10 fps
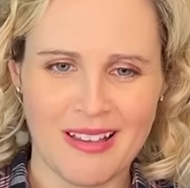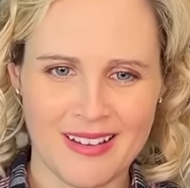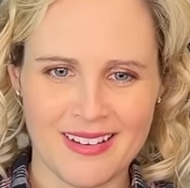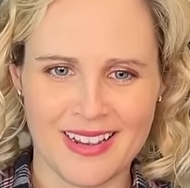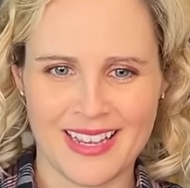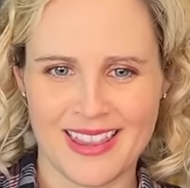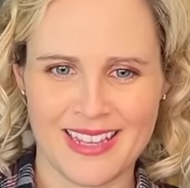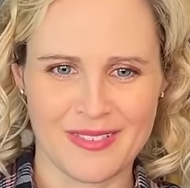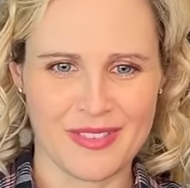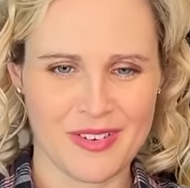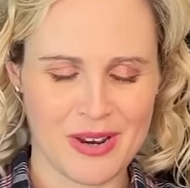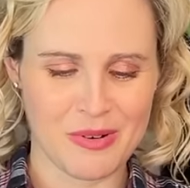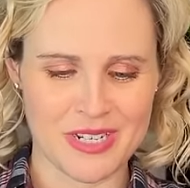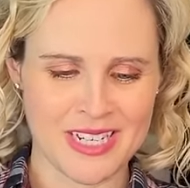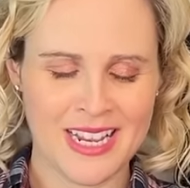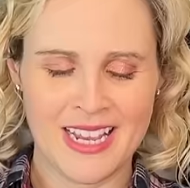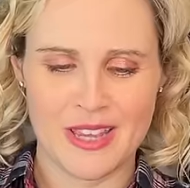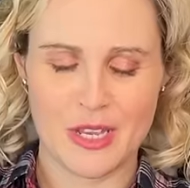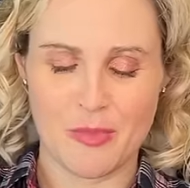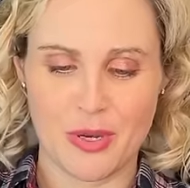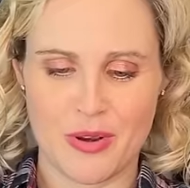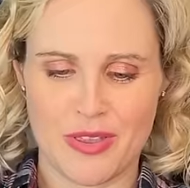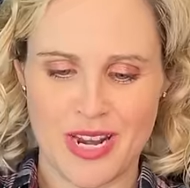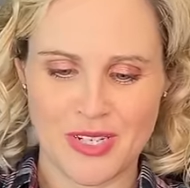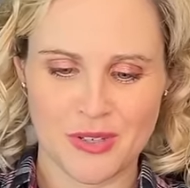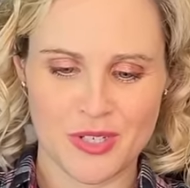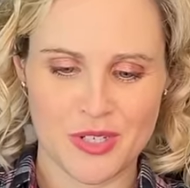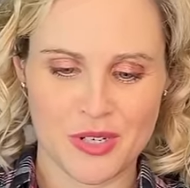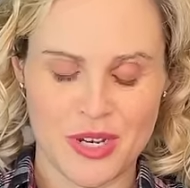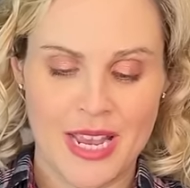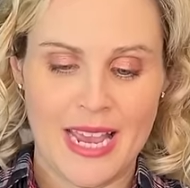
Oh, I can't think of the right word, that you put your thread onto.